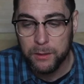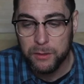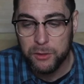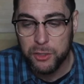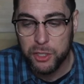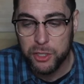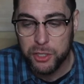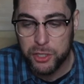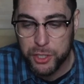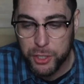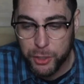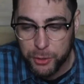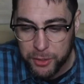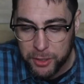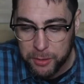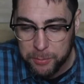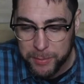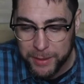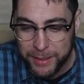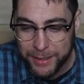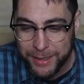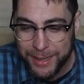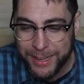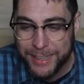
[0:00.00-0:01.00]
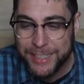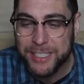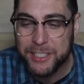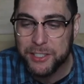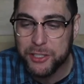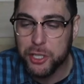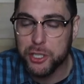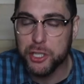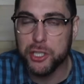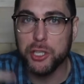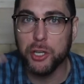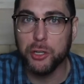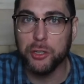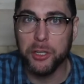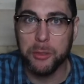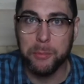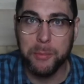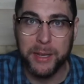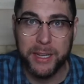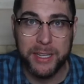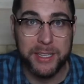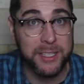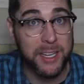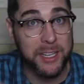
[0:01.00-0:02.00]
Deserted me. And he's deserted
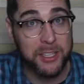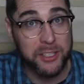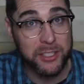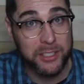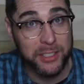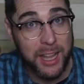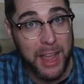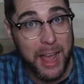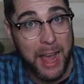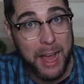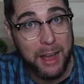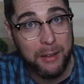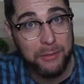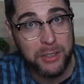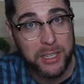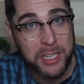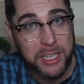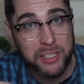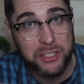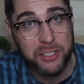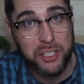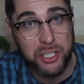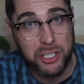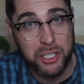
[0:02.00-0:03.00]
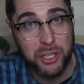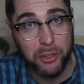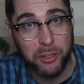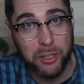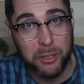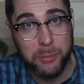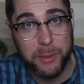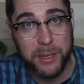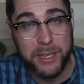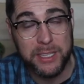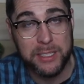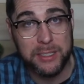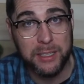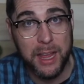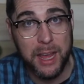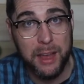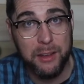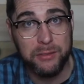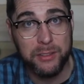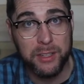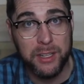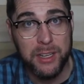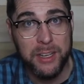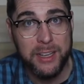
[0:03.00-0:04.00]
me. He's not just left. He's deserted me. He's
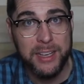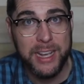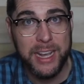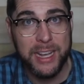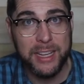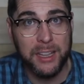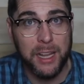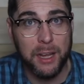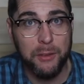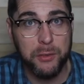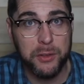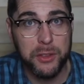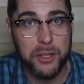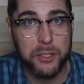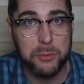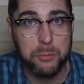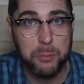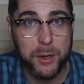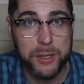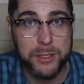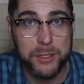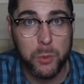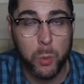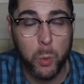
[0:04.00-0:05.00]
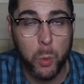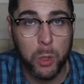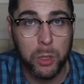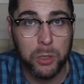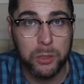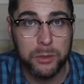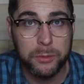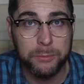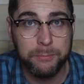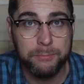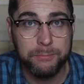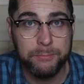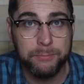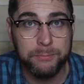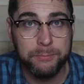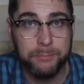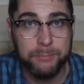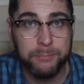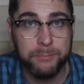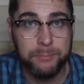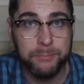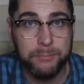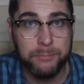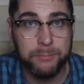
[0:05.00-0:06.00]
left. In love with this present world.
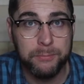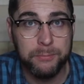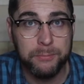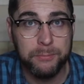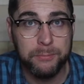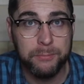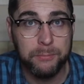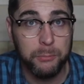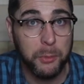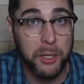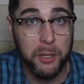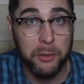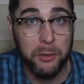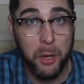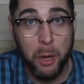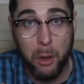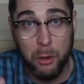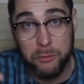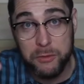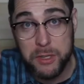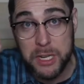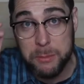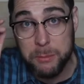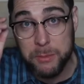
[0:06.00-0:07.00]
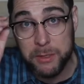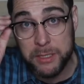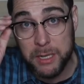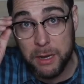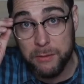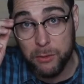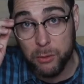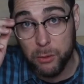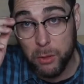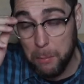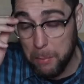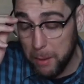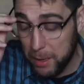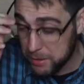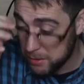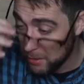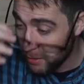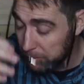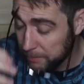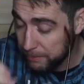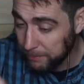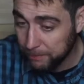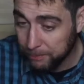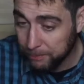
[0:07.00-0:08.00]
We don't know if Demas ever repented.